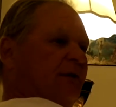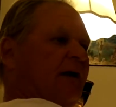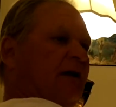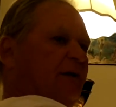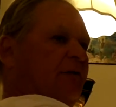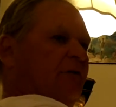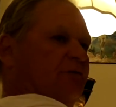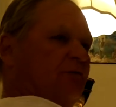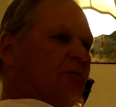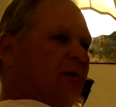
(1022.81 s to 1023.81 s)
They had a
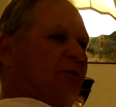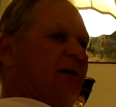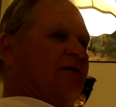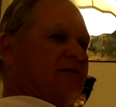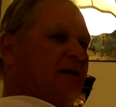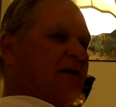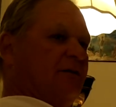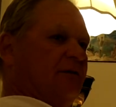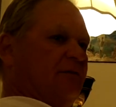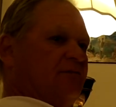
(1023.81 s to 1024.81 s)
nurse on my right side
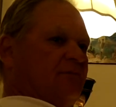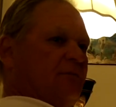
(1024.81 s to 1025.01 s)
and a nurse